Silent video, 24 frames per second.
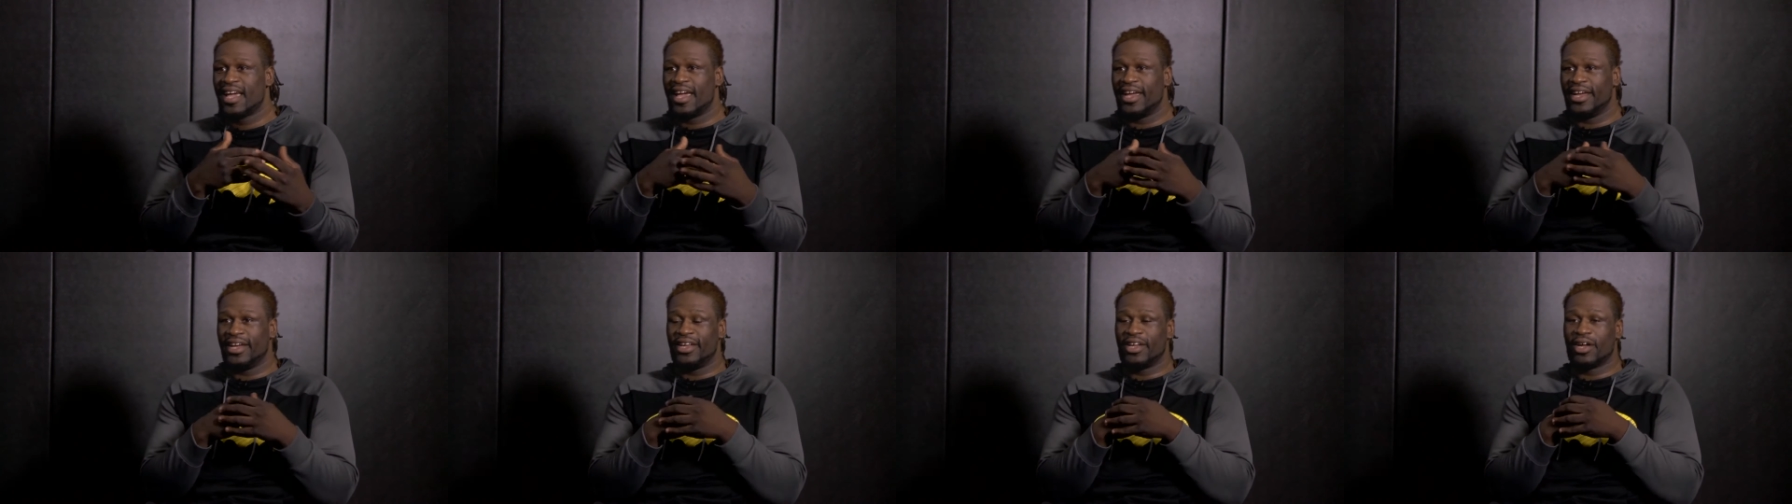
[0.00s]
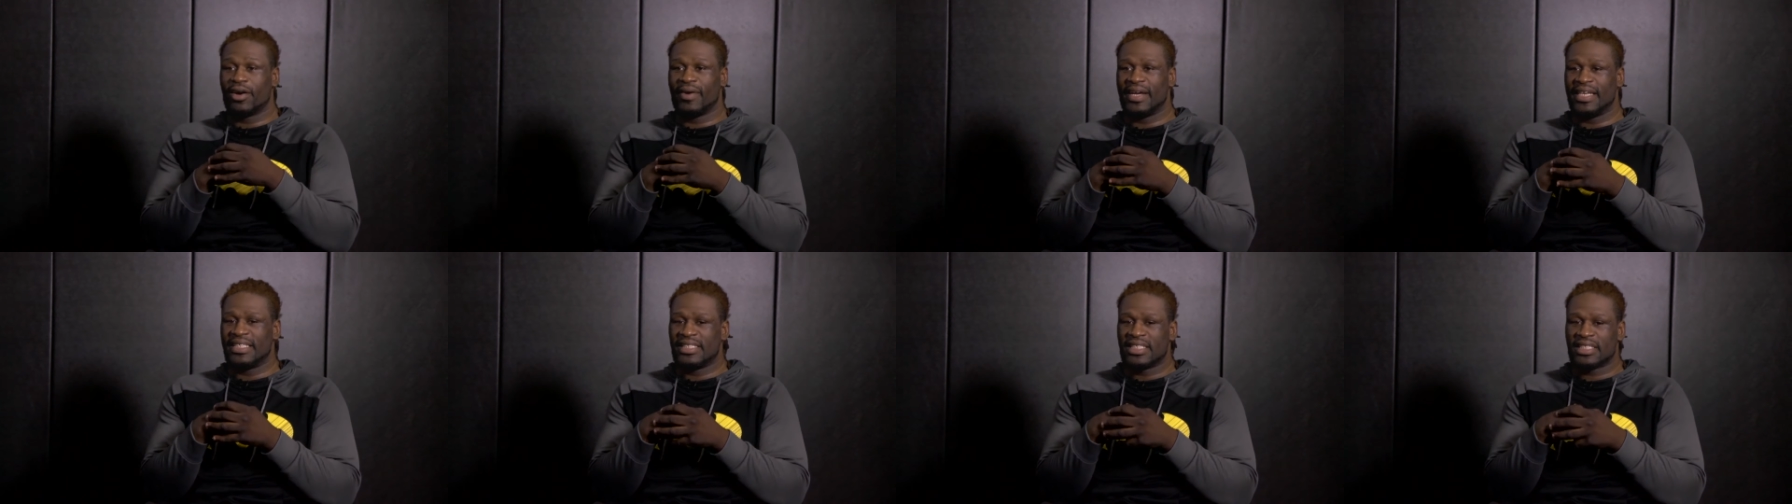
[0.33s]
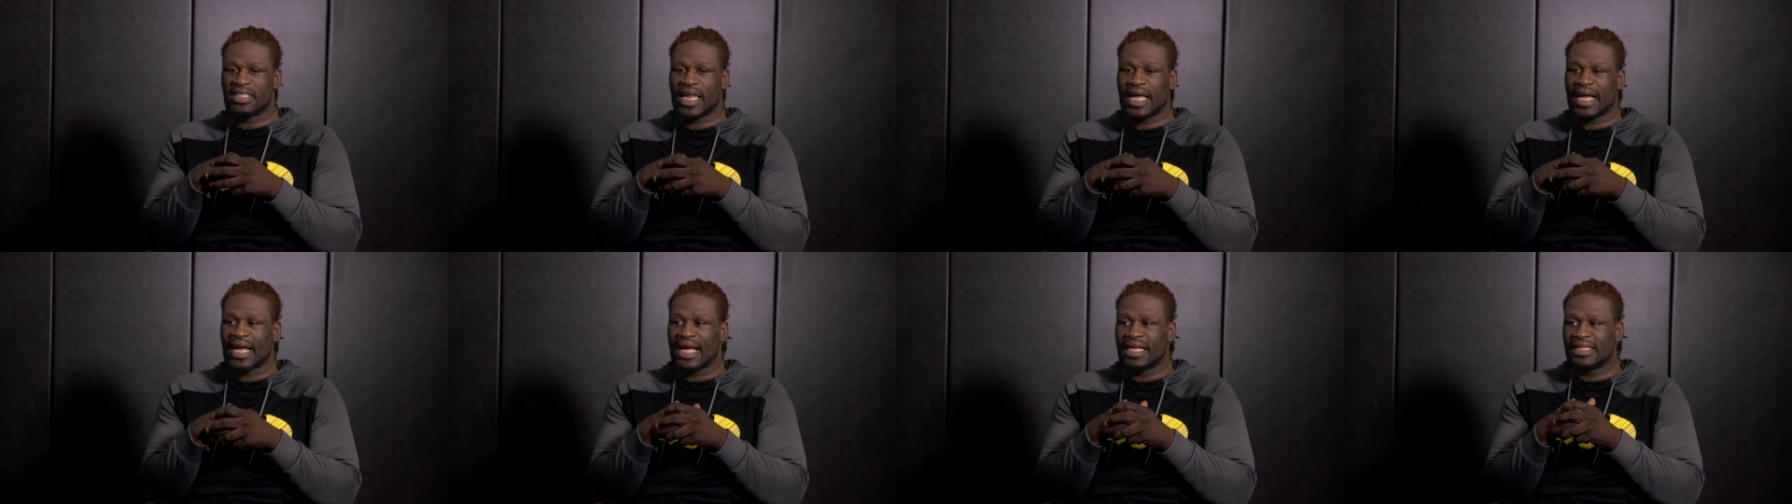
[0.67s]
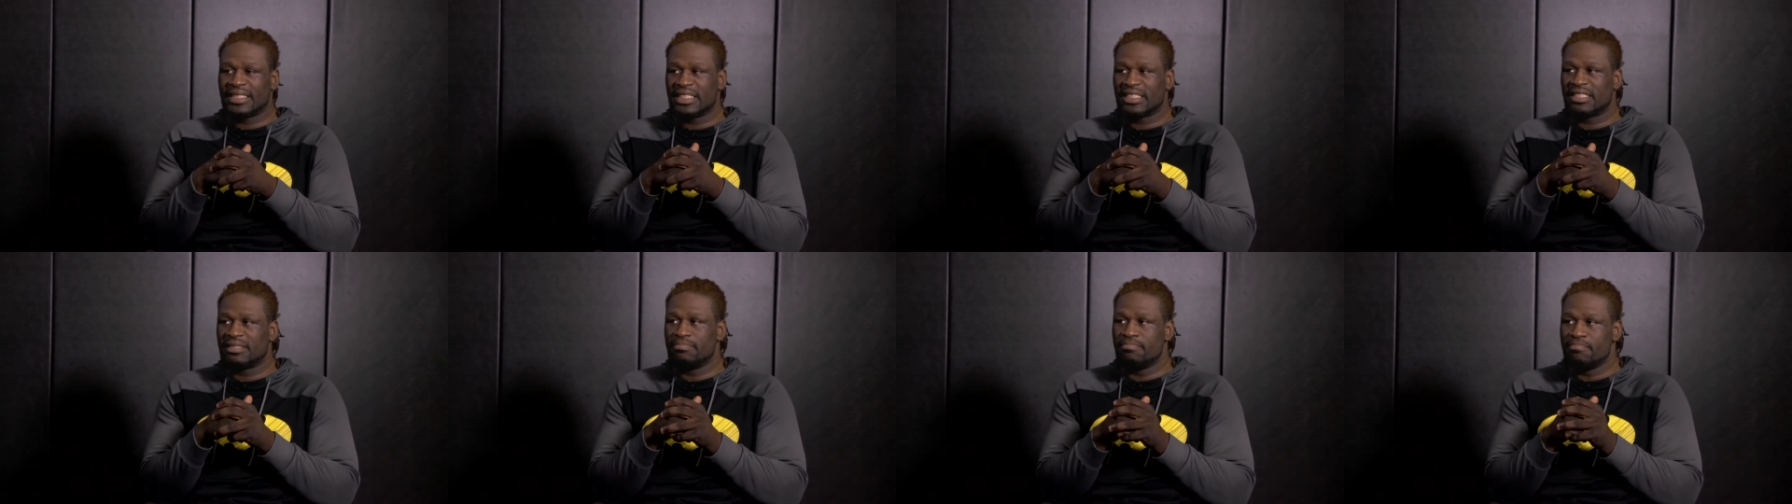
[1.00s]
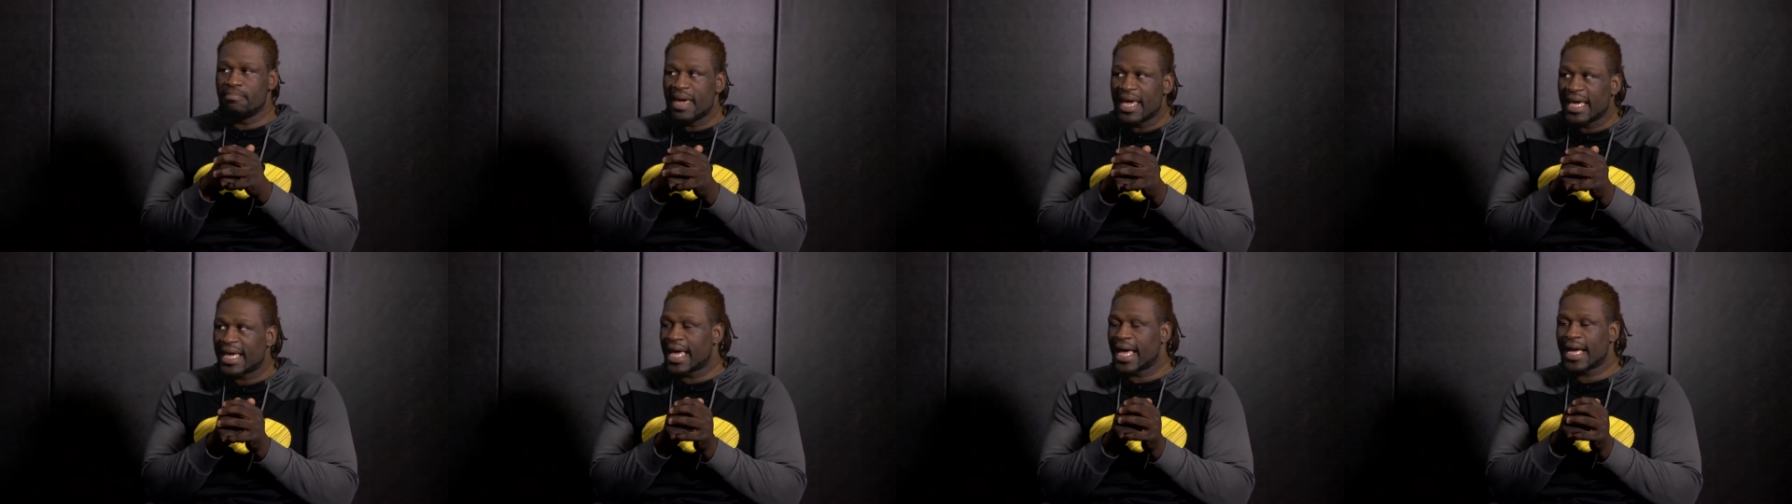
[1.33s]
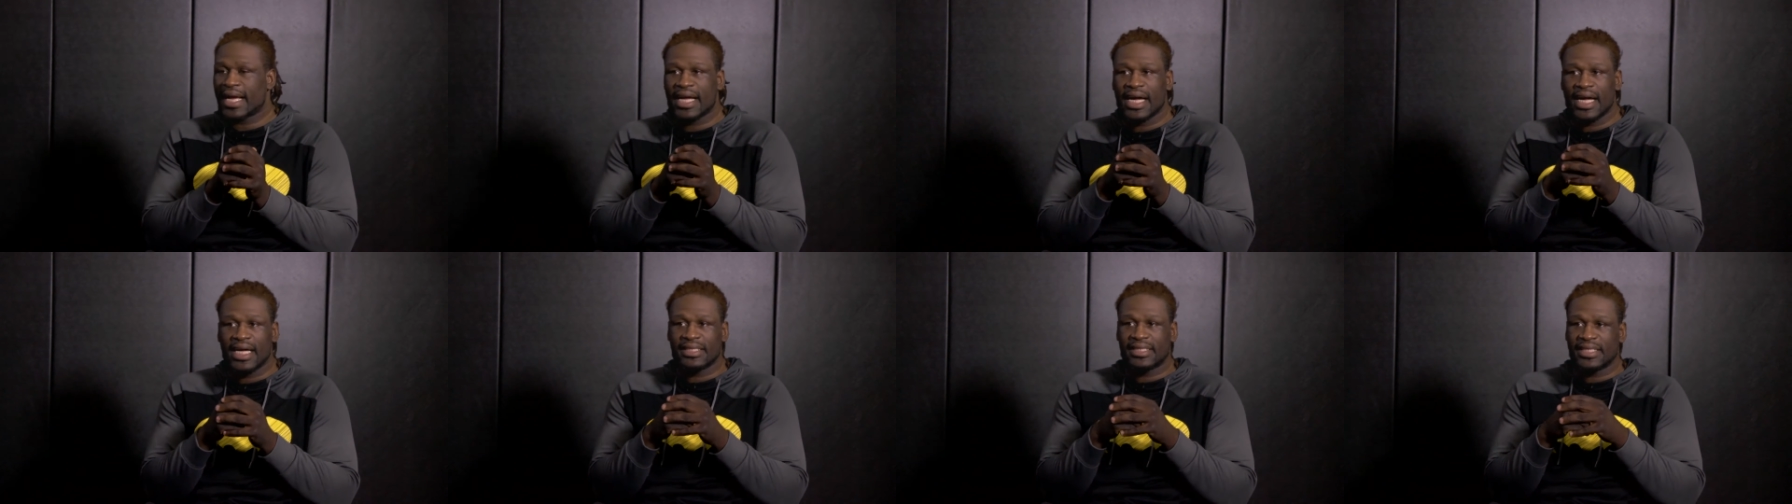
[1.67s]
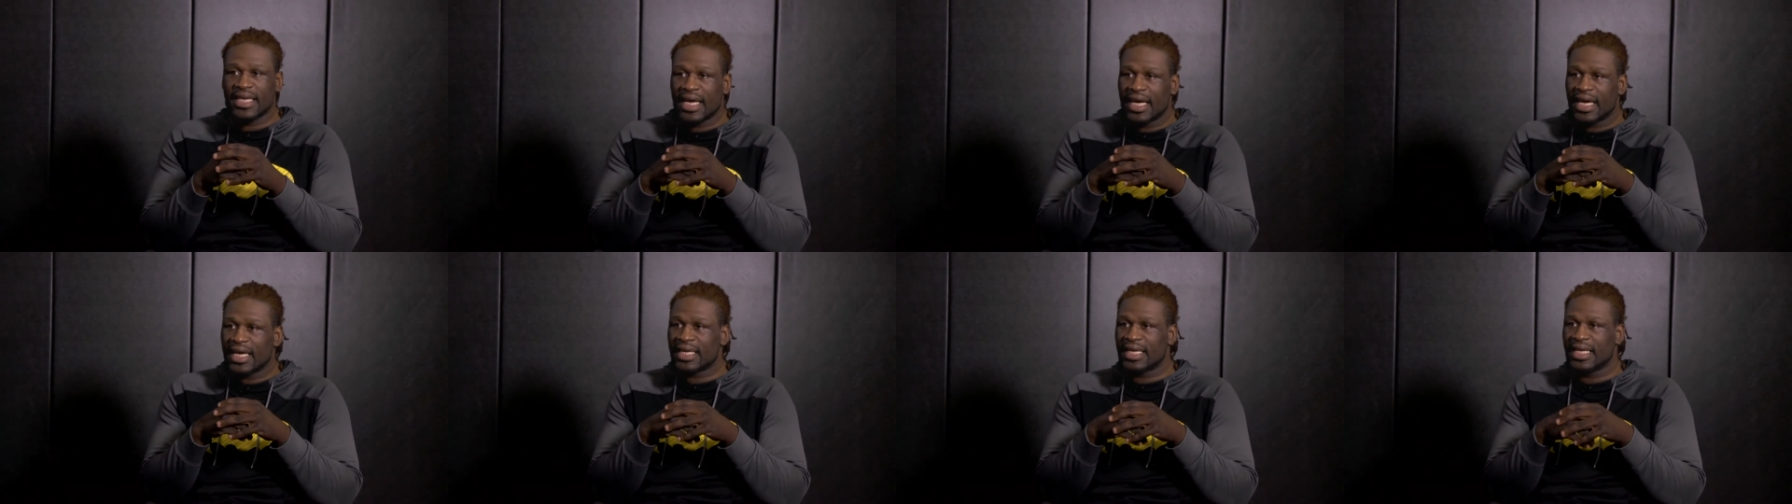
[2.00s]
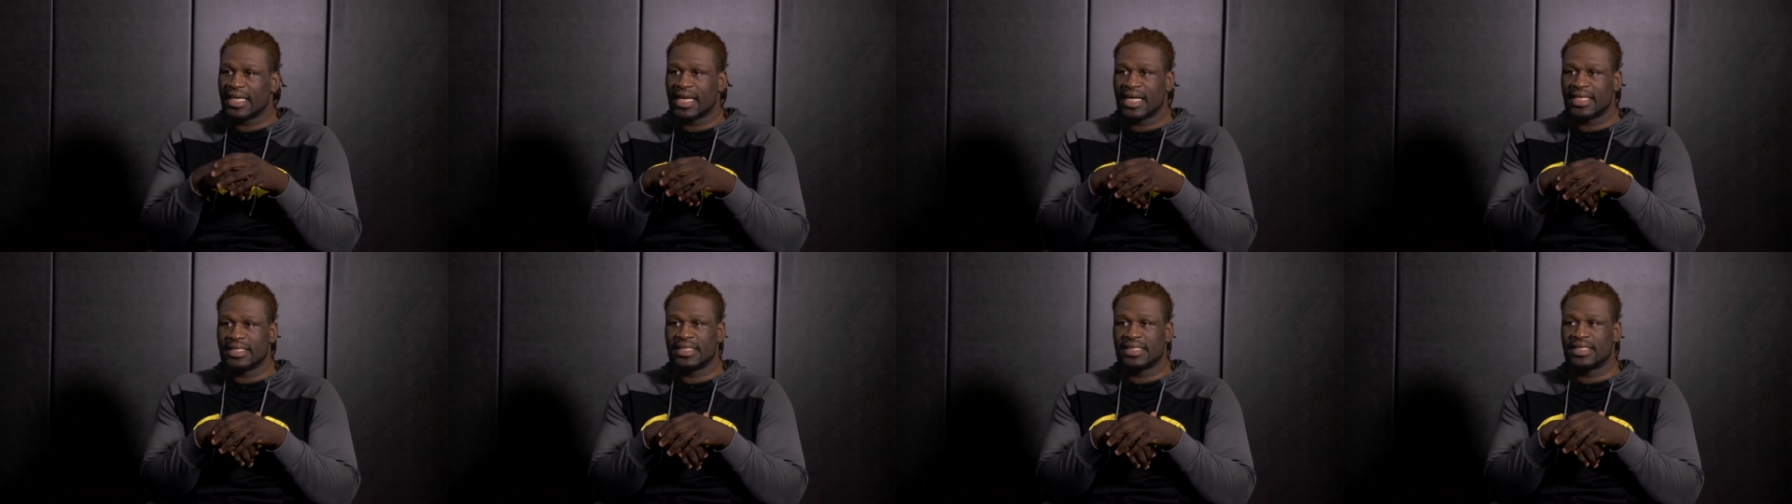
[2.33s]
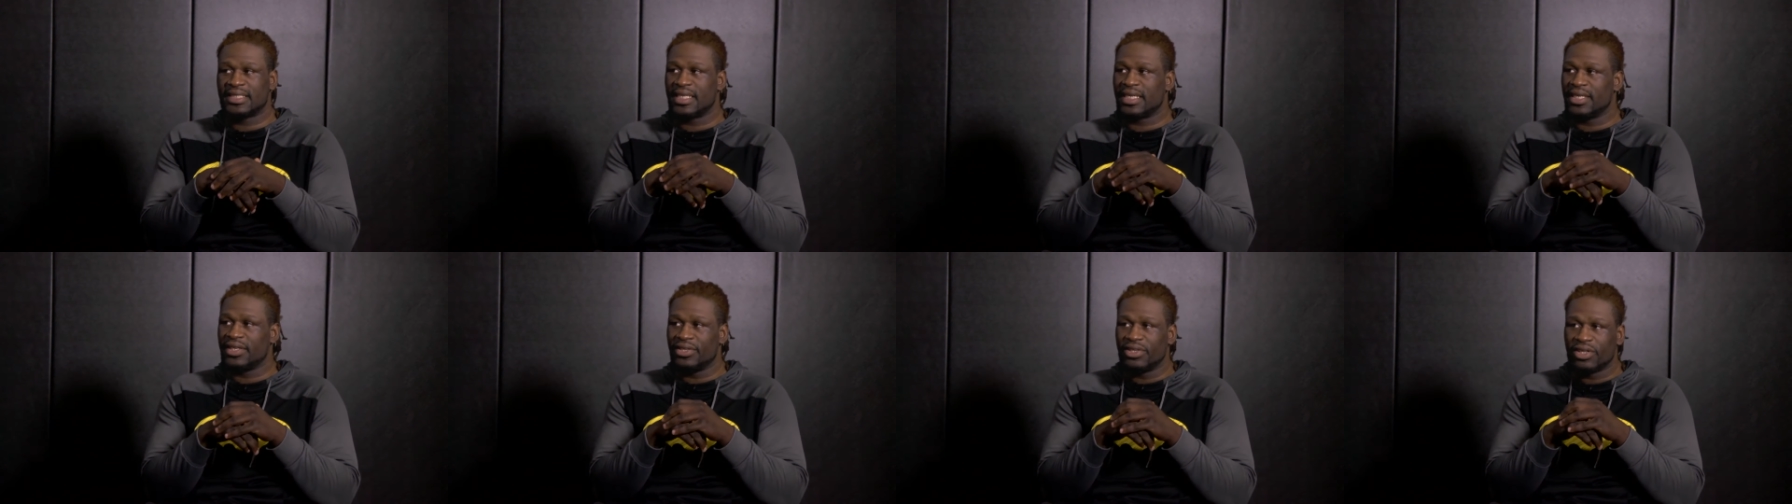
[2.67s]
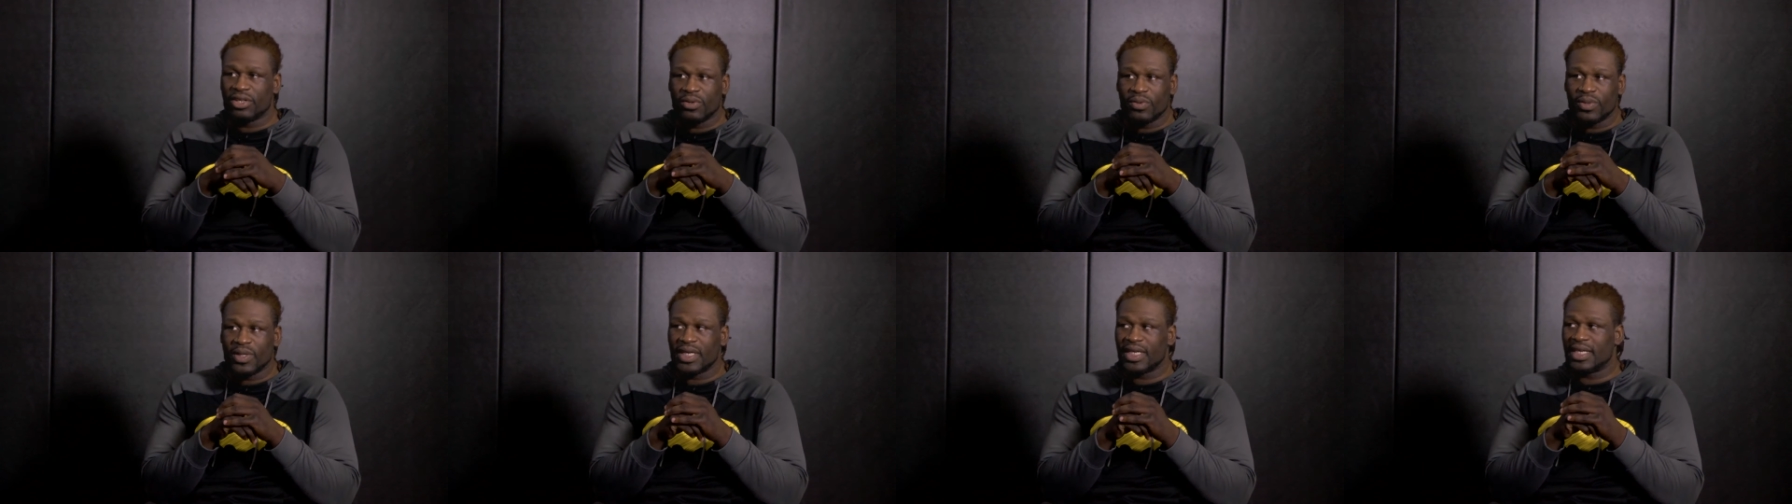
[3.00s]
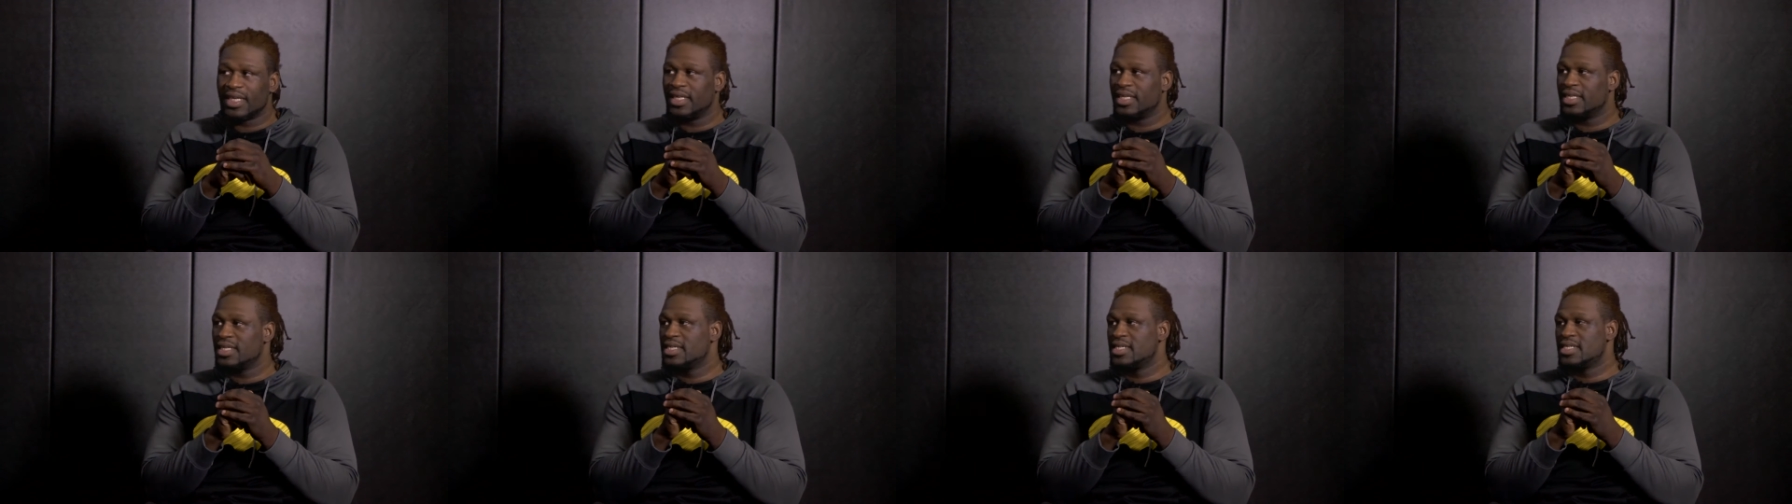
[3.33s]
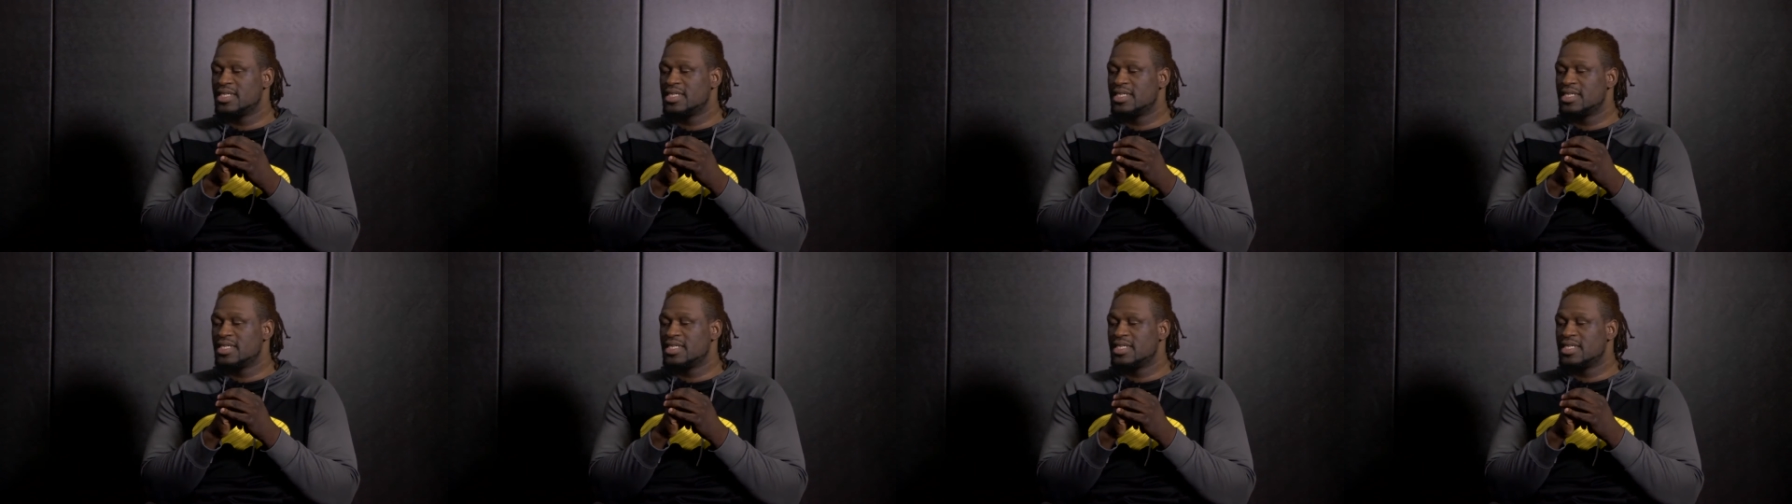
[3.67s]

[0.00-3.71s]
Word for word: You know, it's just like I just make eye contact and I just say, you know what,